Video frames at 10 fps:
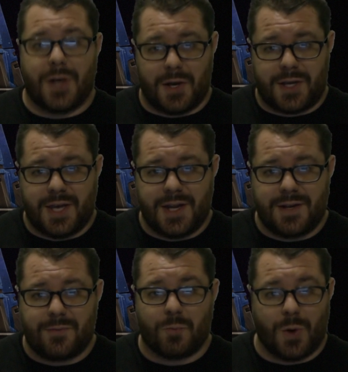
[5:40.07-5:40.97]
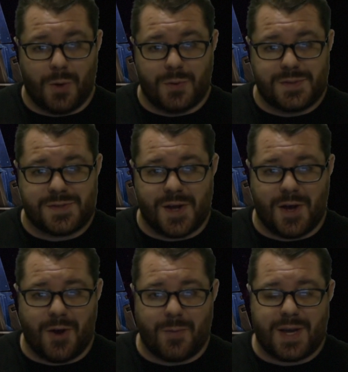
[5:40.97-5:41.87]
Duncan Rhodes.
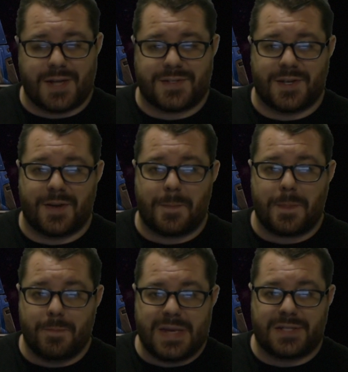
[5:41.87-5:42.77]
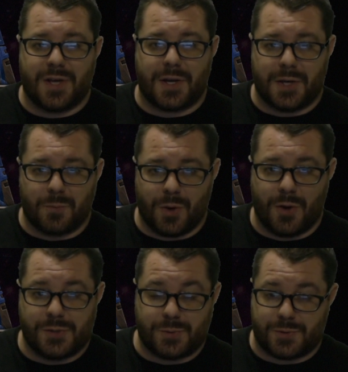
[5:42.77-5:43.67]
We got to meet Duncan
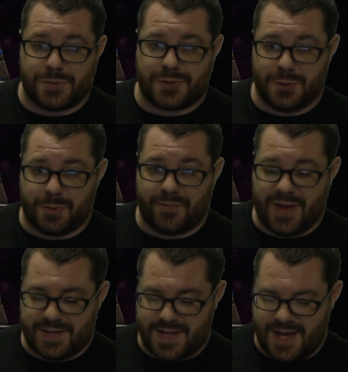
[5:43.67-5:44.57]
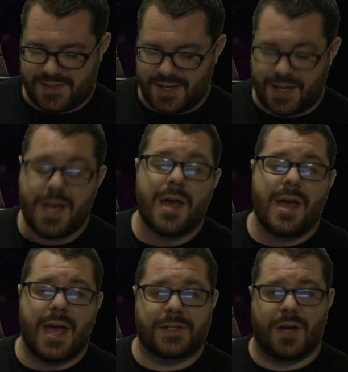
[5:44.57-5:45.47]
Rhodes, which was super fantastic,
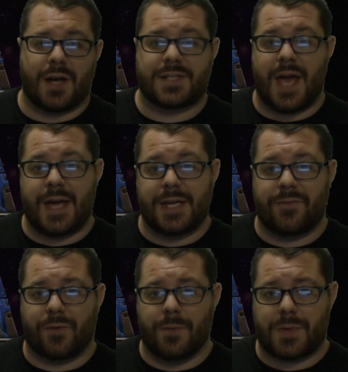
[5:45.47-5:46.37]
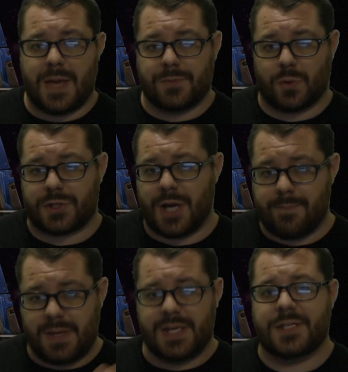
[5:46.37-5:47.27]
and talk to Eddie from Games
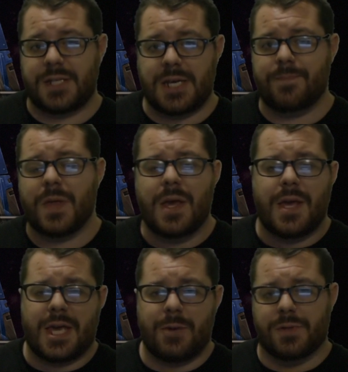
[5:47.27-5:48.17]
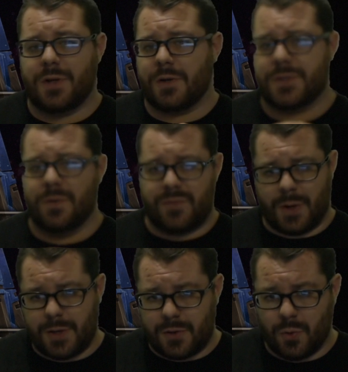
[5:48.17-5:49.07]
Workshop Media Team. He was also
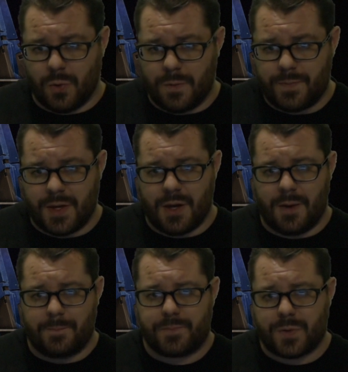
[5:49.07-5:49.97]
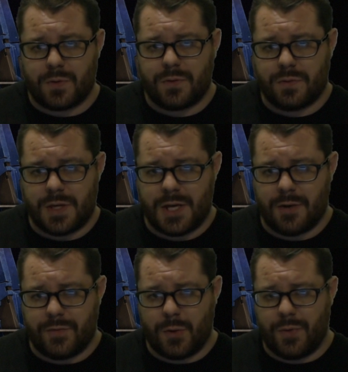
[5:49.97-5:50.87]
very cool. The
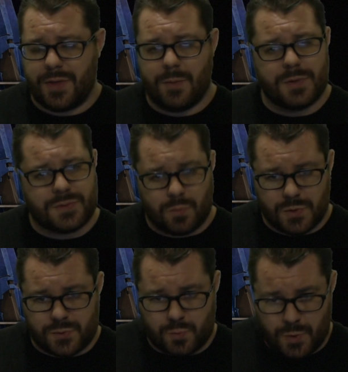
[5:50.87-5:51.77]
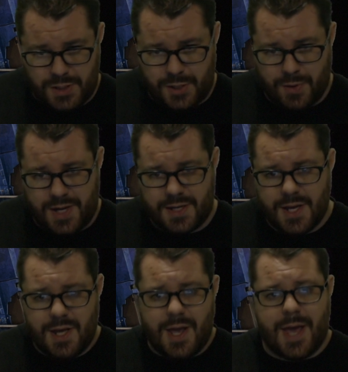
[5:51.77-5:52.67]
interview with him was really great,
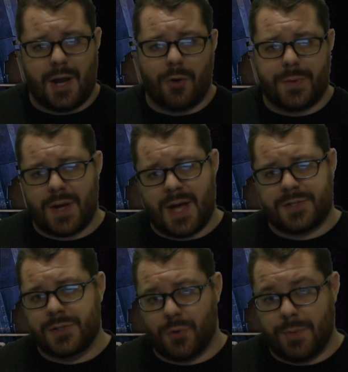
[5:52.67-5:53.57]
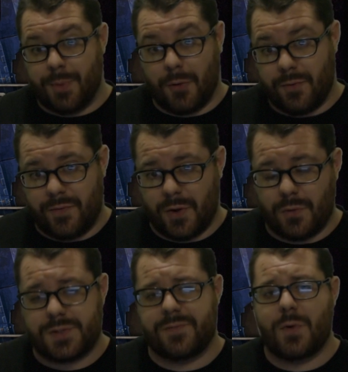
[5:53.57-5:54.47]
and I hope you guys enjoyed both of
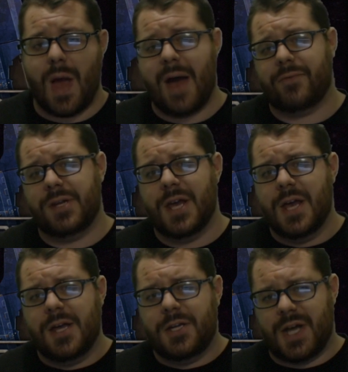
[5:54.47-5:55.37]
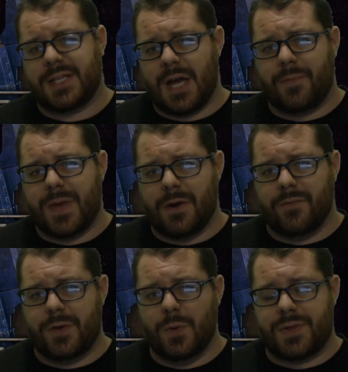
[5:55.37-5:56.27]
those. If you haven't checked out the
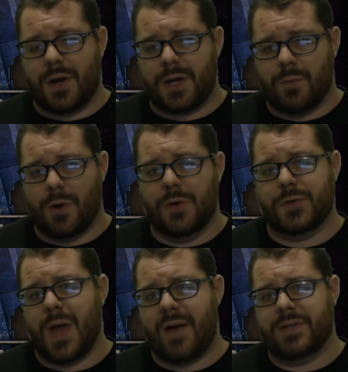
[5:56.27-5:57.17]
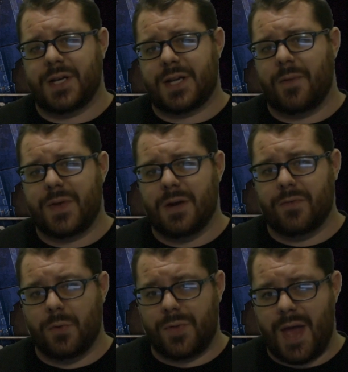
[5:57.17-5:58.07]
interview with Duncan Rhodes, you haven't checked out the
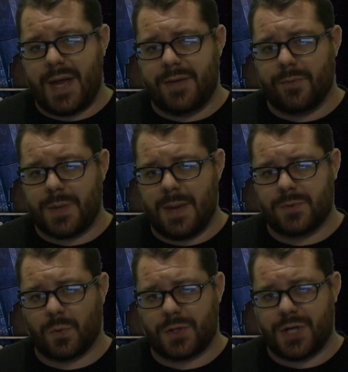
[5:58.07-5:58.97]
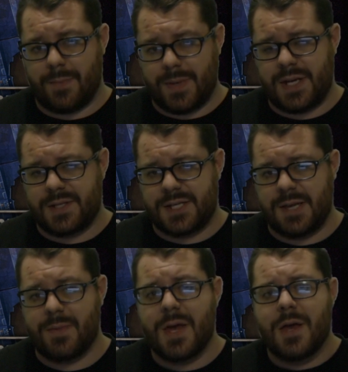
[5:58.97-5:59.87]
interview with Eddie from Games Workshop Media
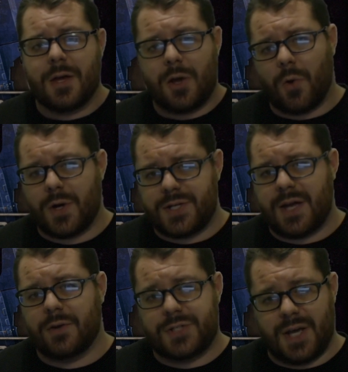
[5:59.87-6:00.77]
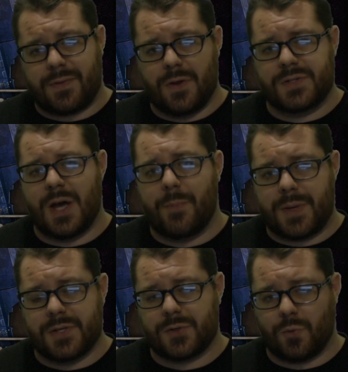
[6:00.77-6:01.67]
Team, go to our channel and check those
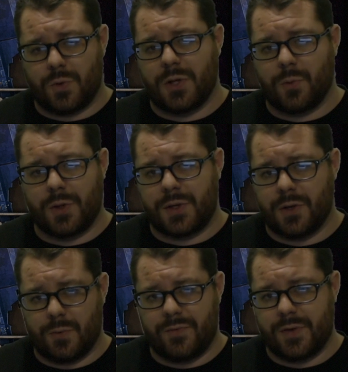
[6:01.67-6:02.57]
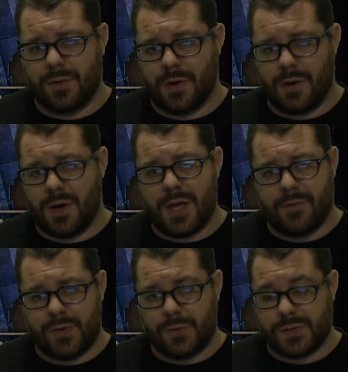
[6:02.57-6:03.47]
out because they're really, really good
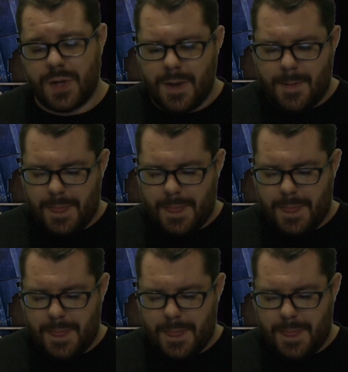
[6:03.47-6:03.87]
interviews.